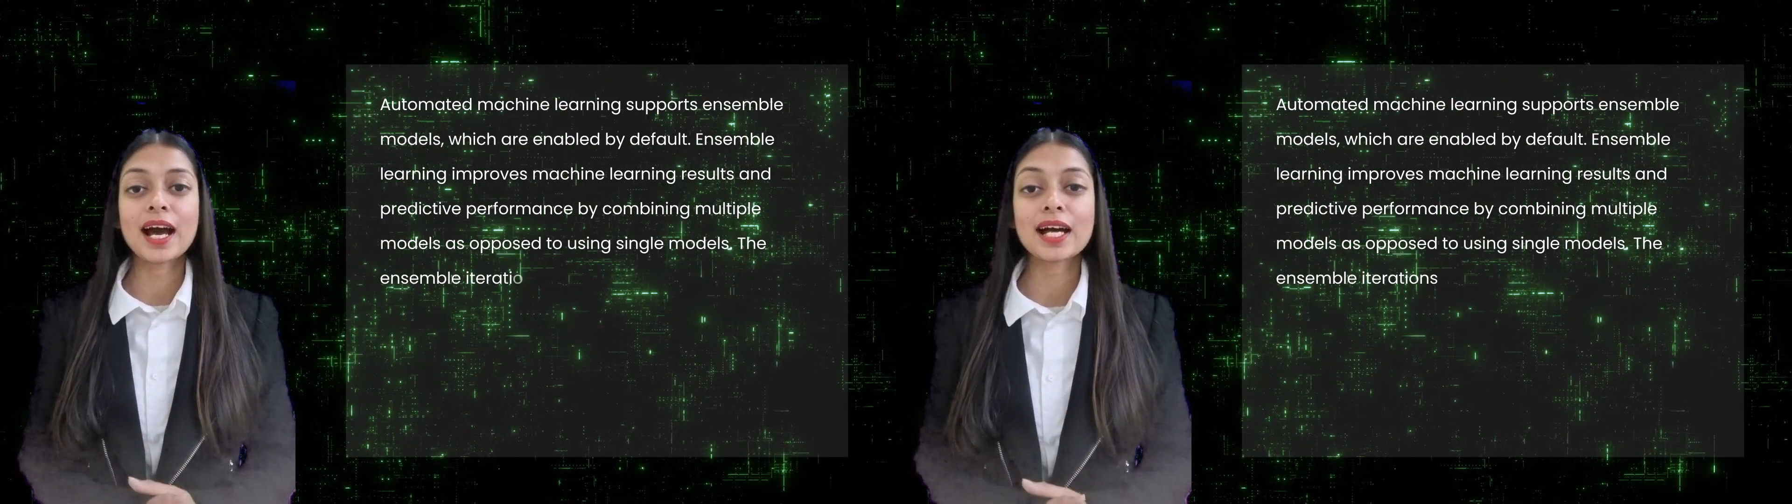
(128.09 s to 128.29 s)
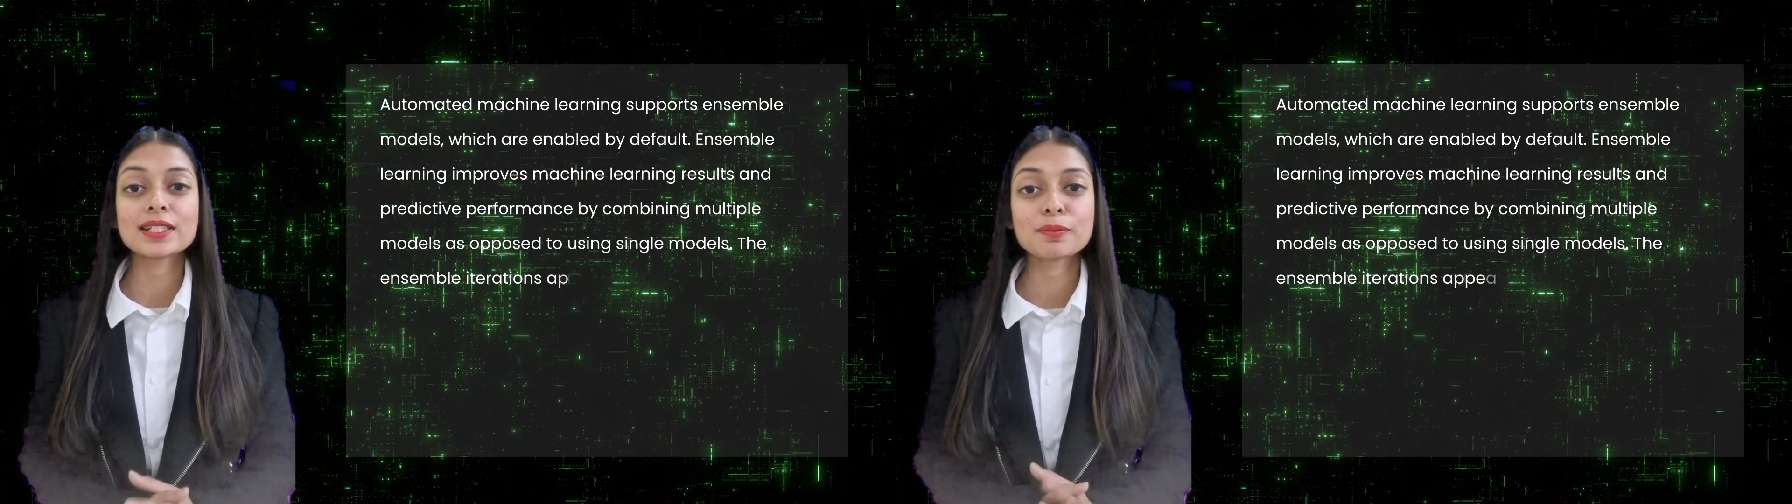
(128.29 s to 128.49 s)

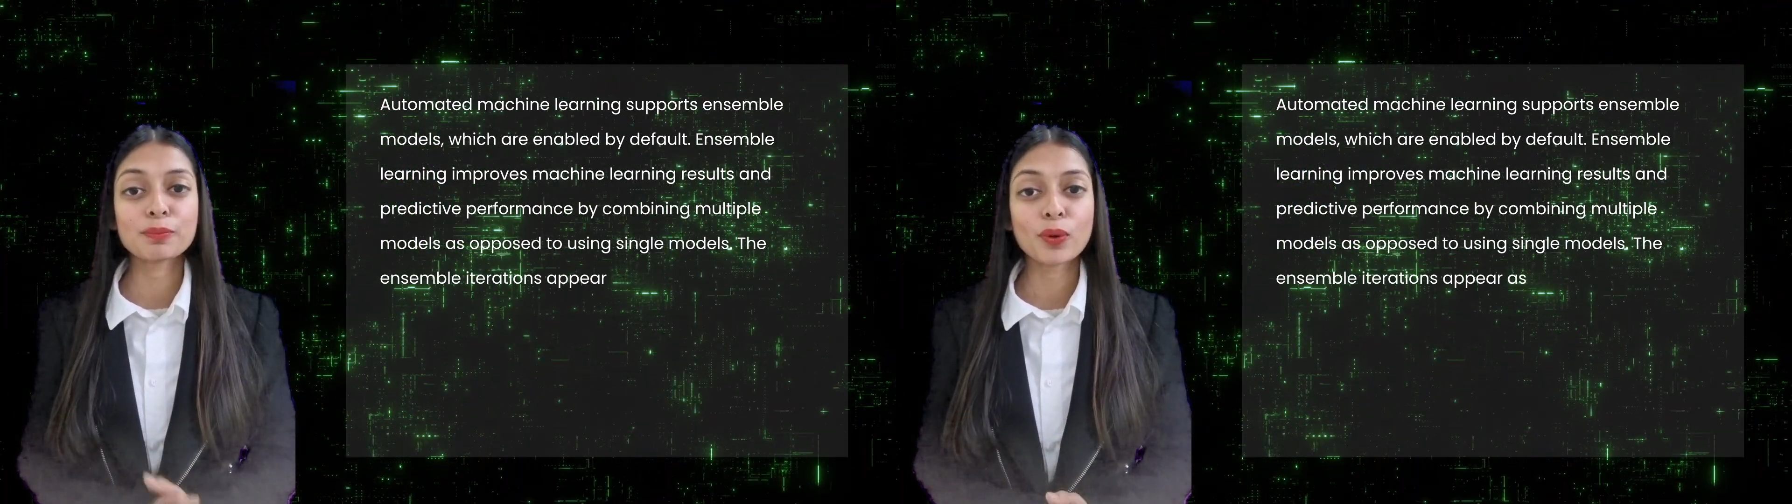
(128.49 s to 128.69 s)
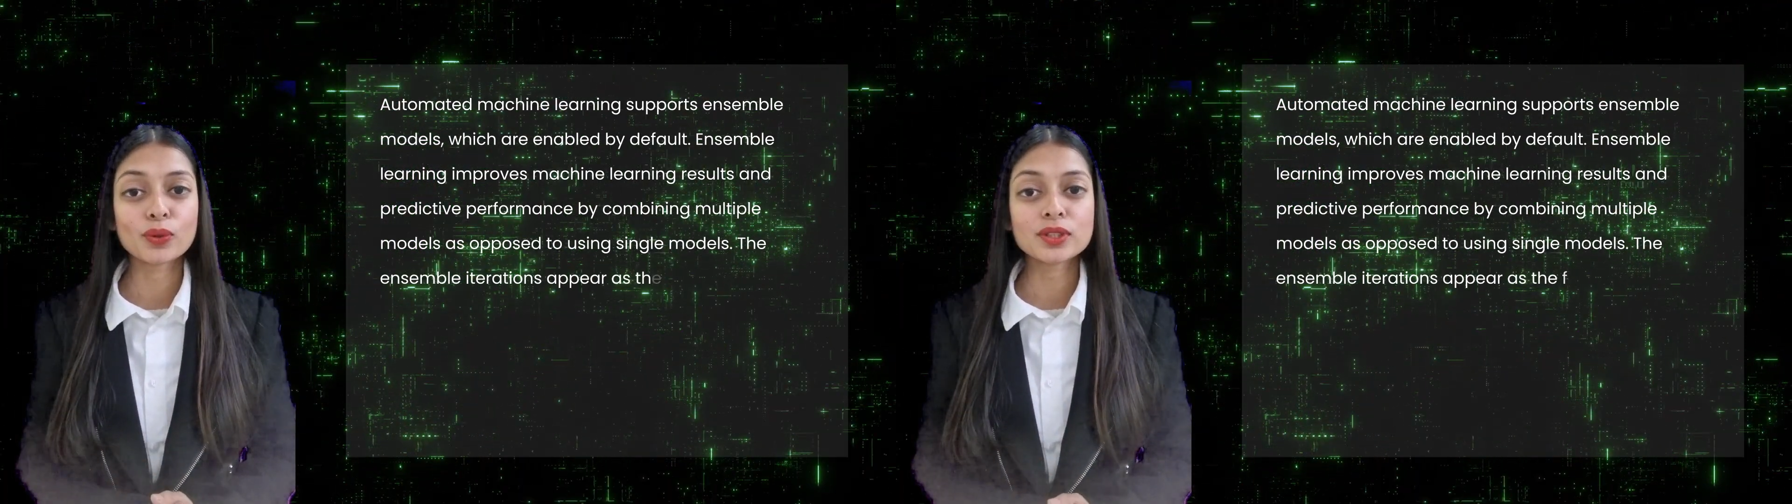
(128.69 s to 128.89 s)
as
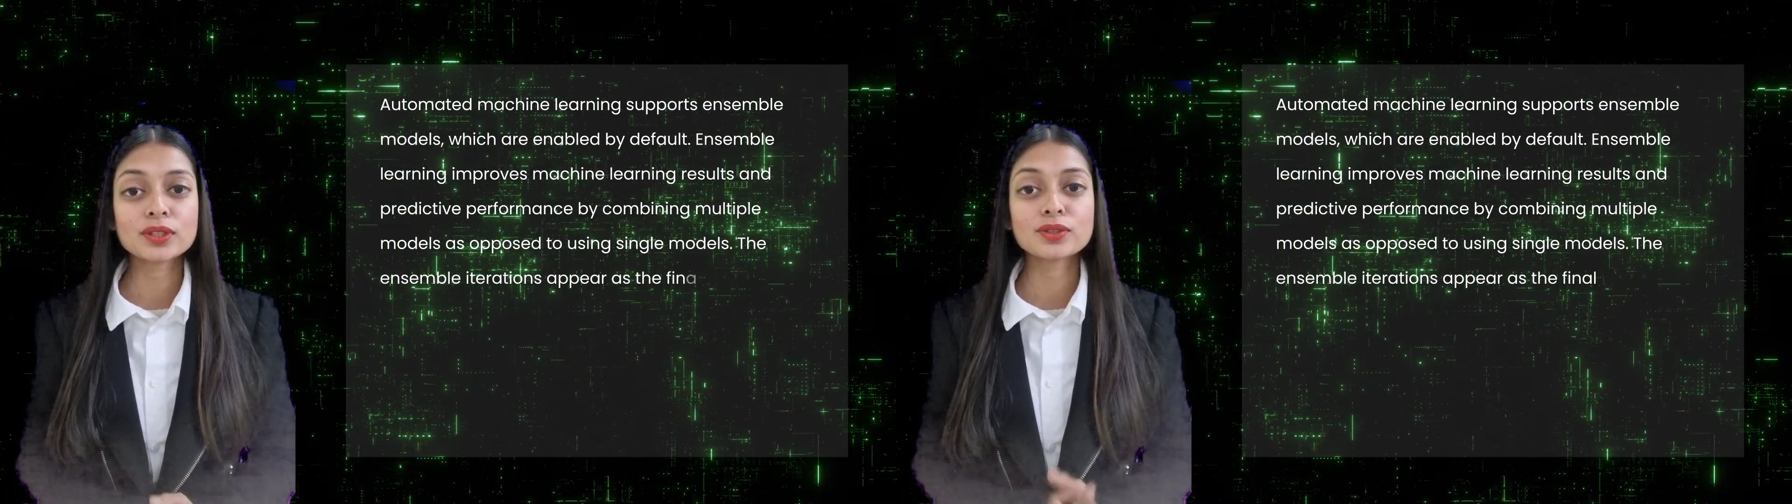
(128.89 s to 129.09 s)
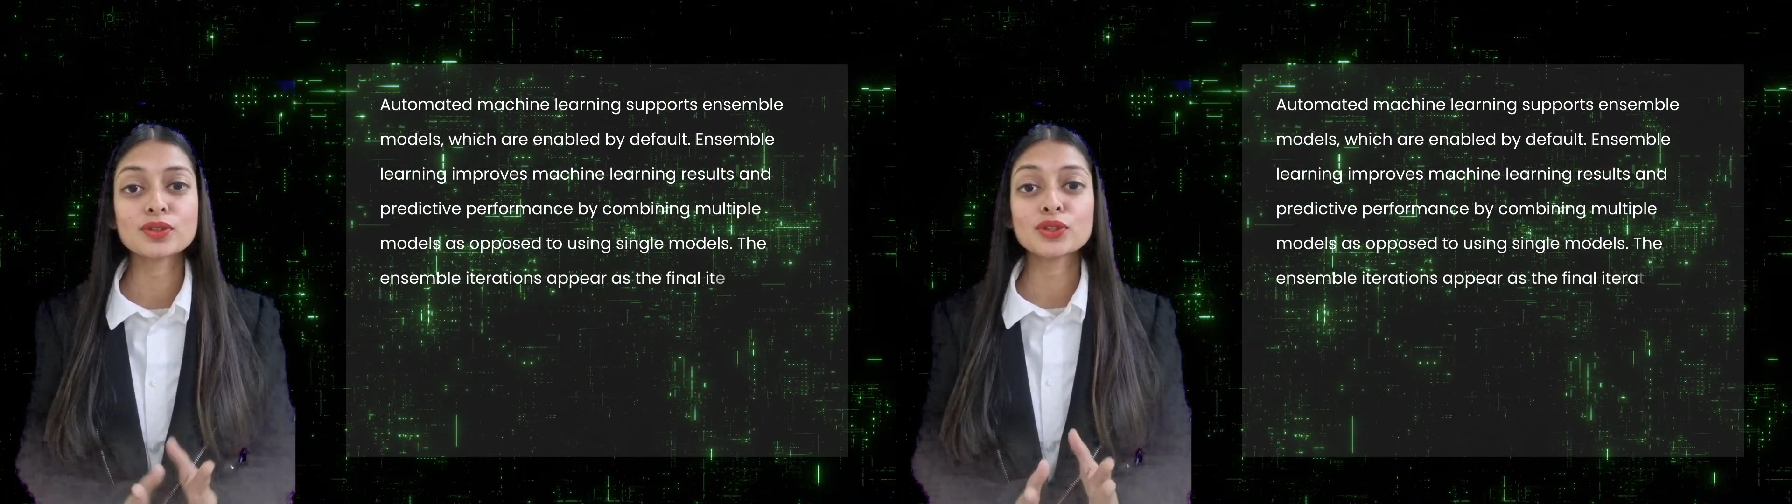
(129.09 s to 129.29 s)

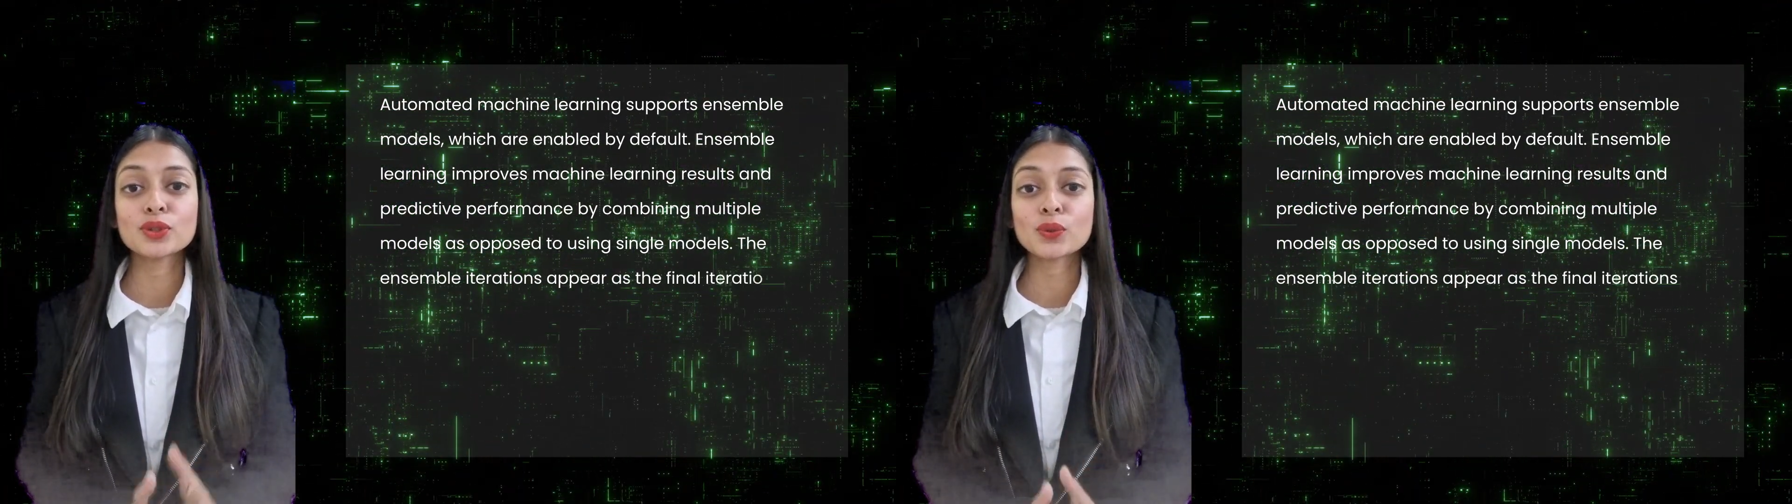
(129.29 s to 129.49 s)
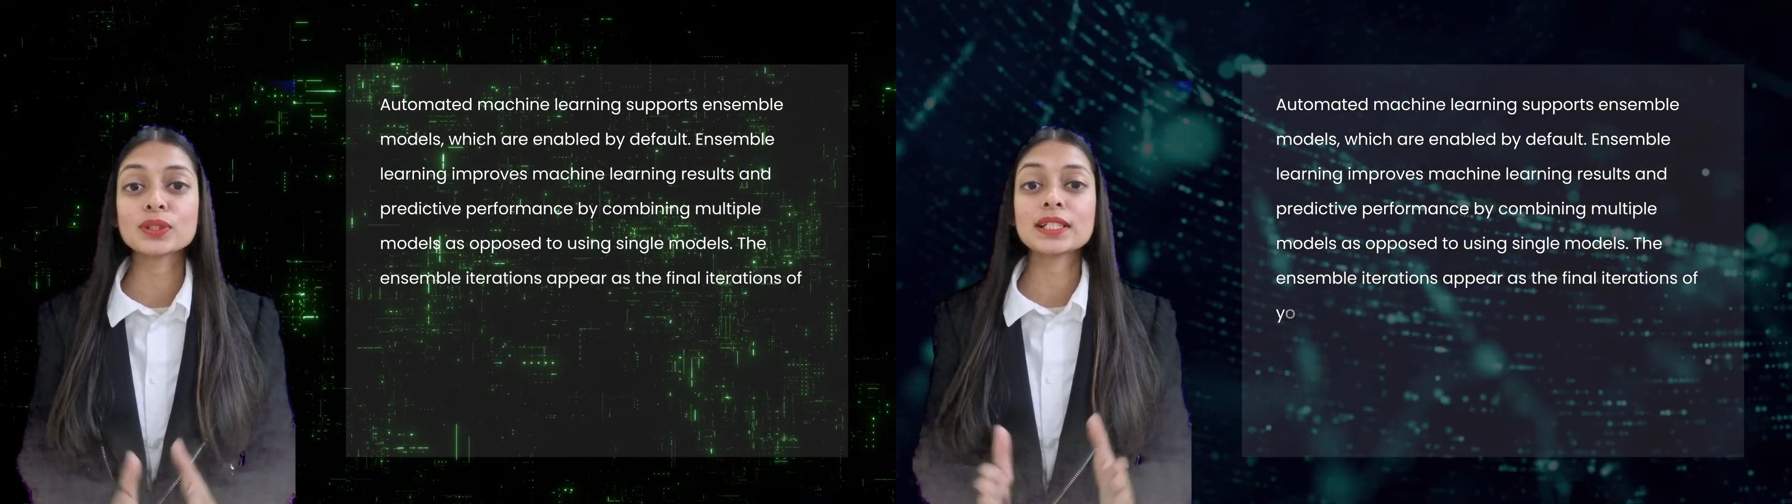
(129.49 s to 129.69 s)
opposed to
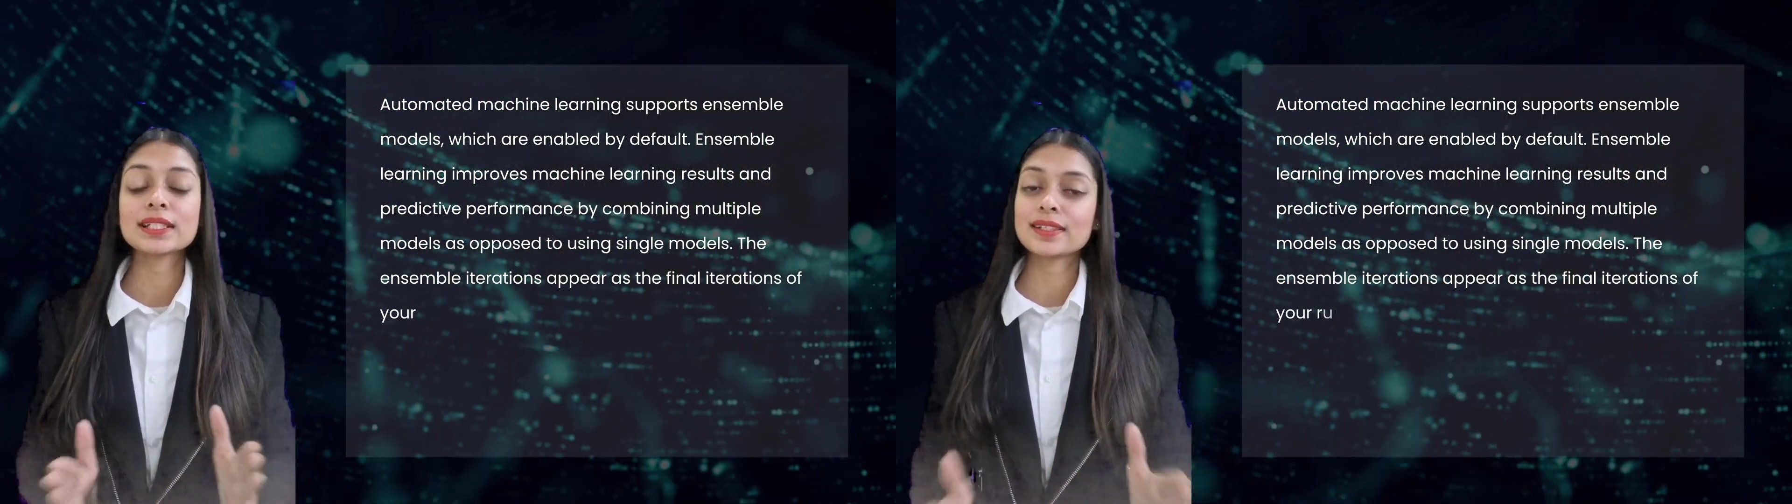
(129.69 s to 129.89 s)
using